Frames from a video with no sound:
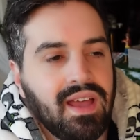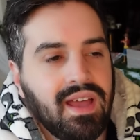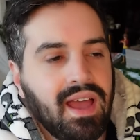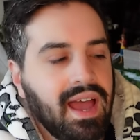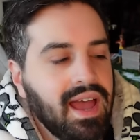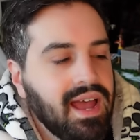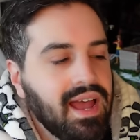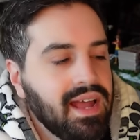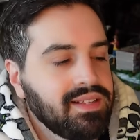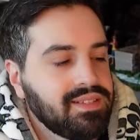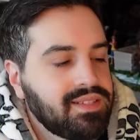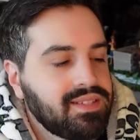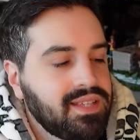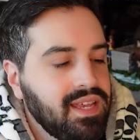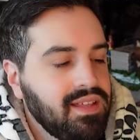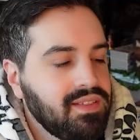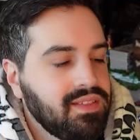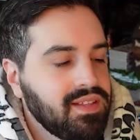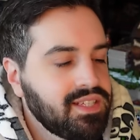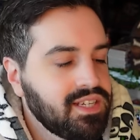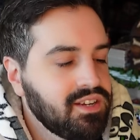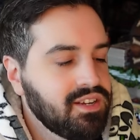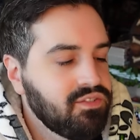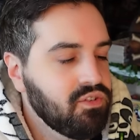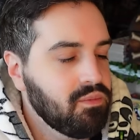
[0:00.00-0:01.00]
and seeing
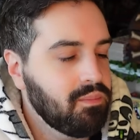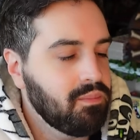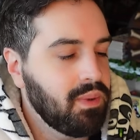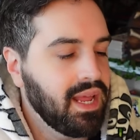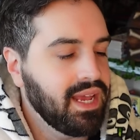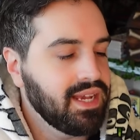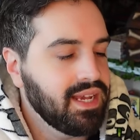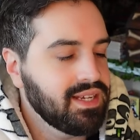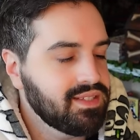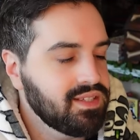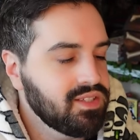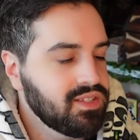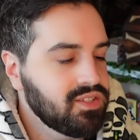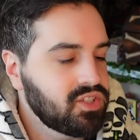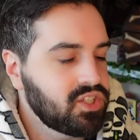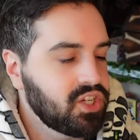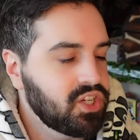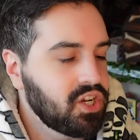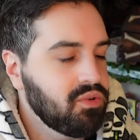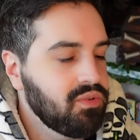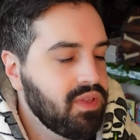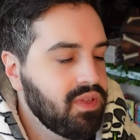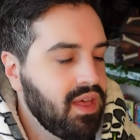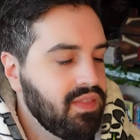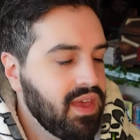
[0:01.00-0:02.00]
the different places
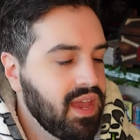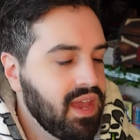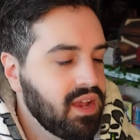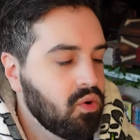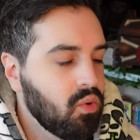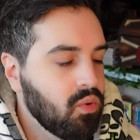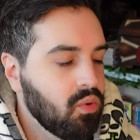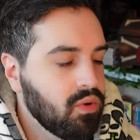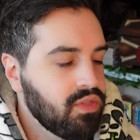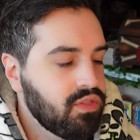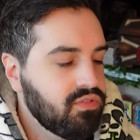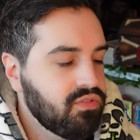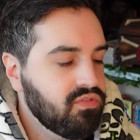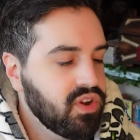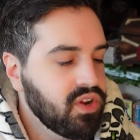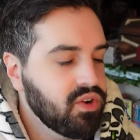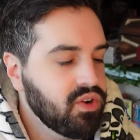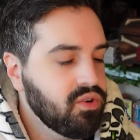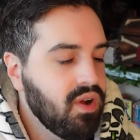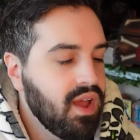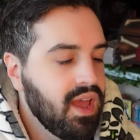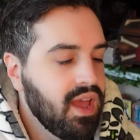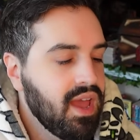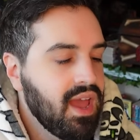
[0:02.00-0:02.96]
too that they're going through